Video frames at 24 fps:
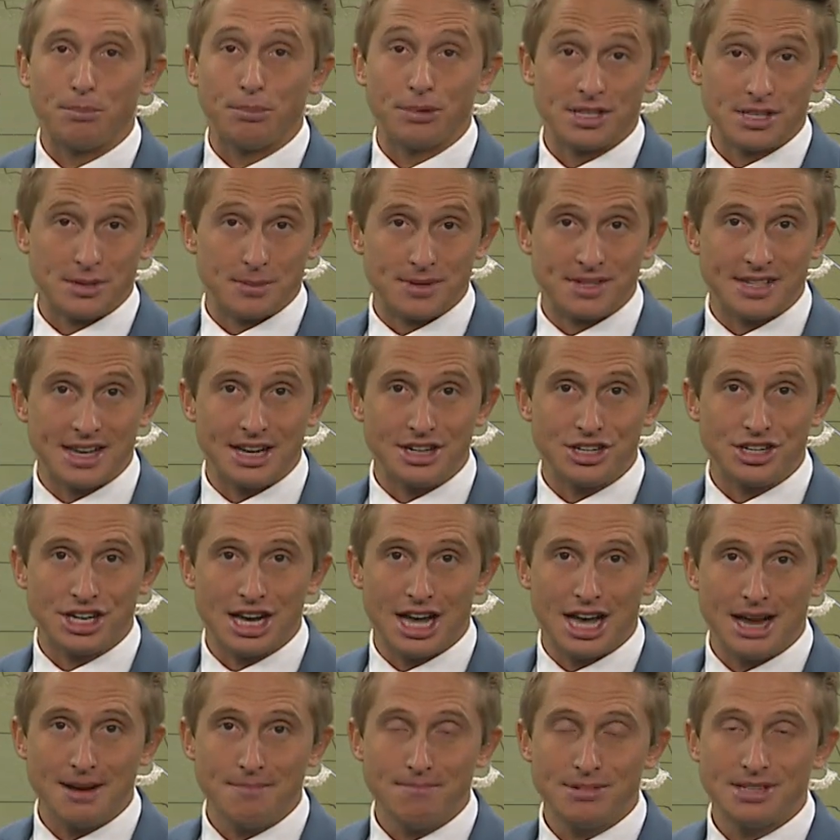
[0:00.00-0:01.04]
with some
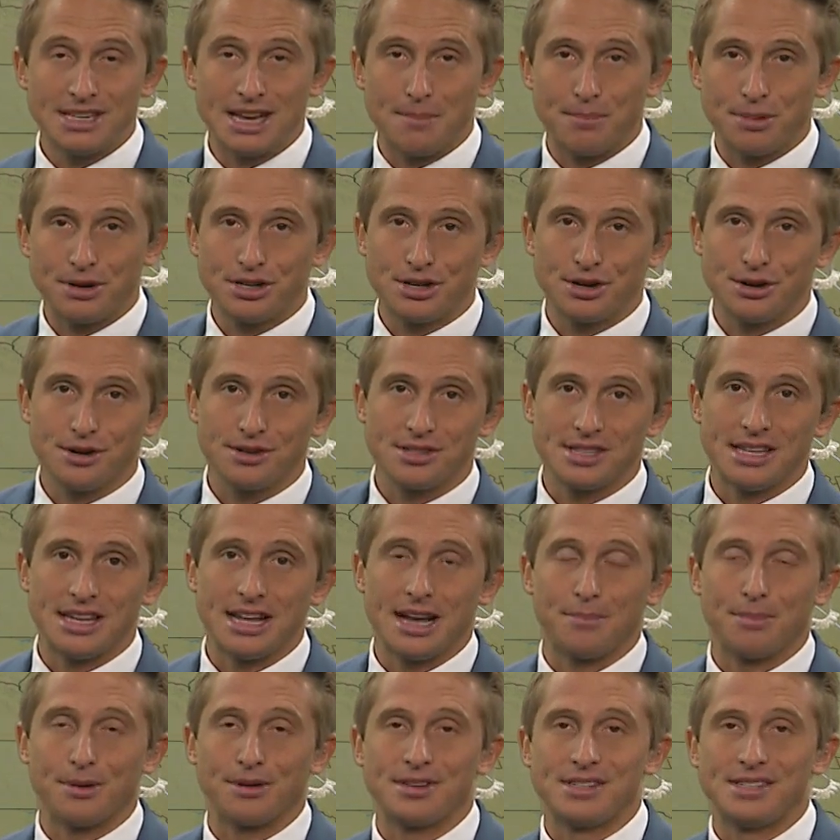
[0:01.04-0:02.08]
sunshine, temperatures in the
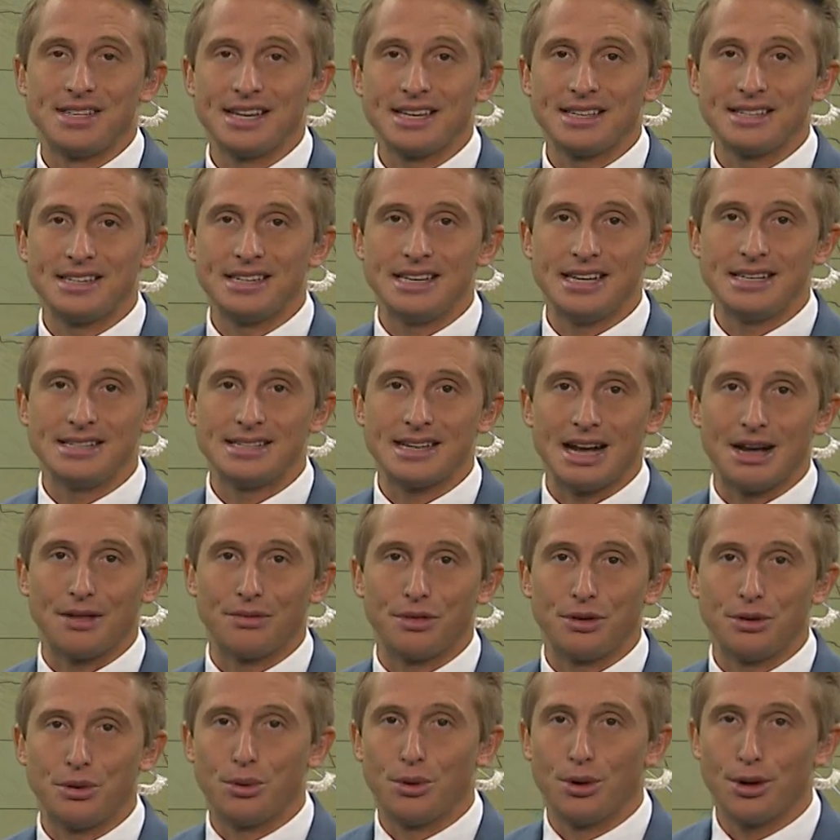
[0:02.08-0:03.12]
upper 60s out
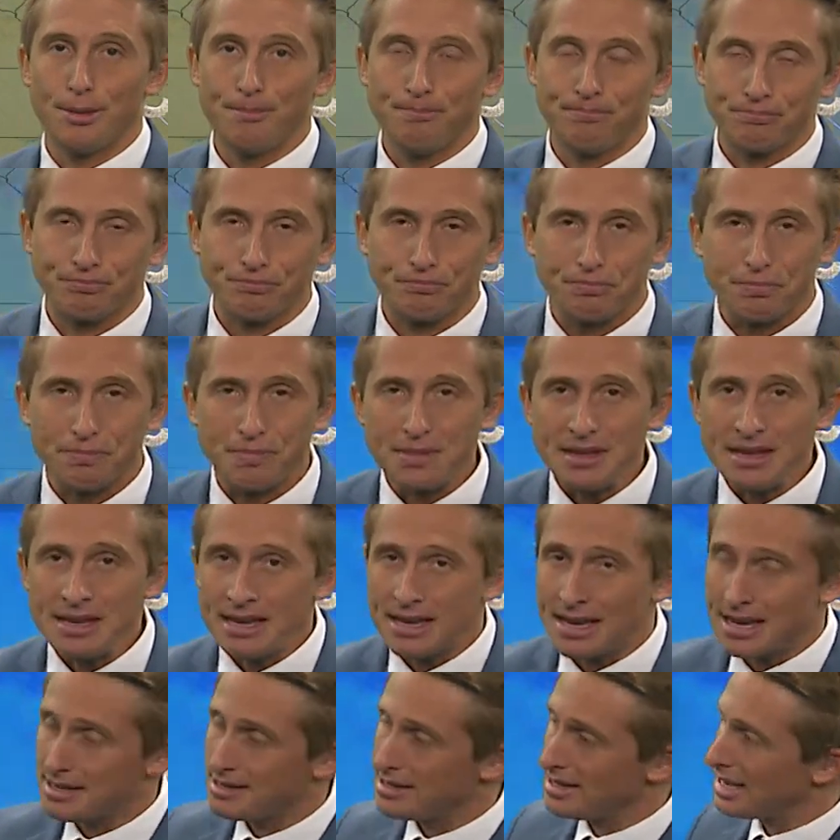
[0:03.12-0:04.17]
the door
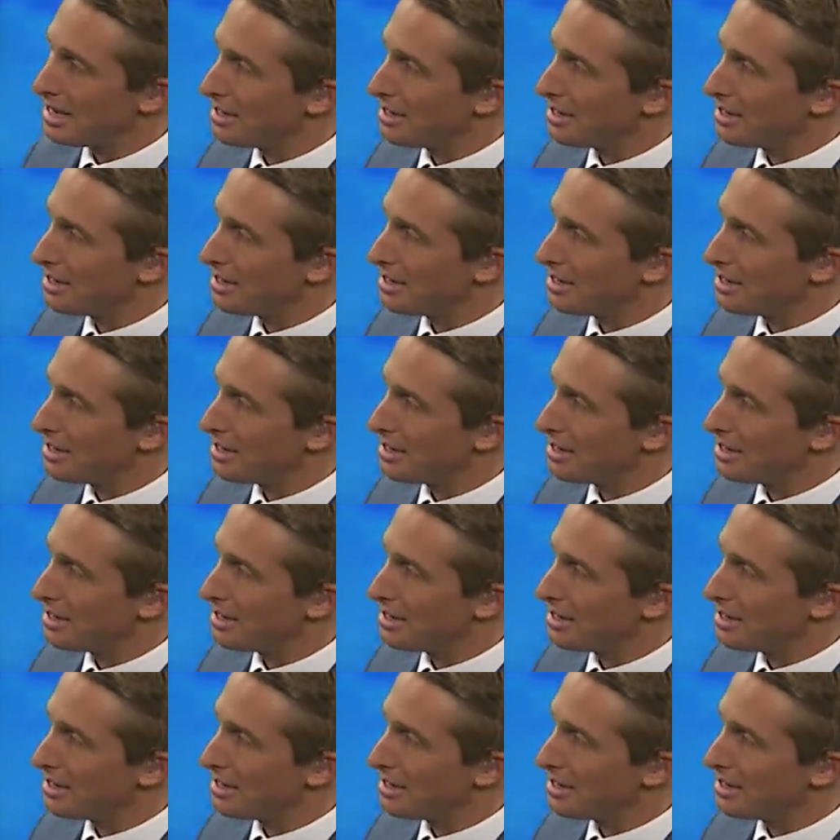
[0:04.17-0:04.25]
as you get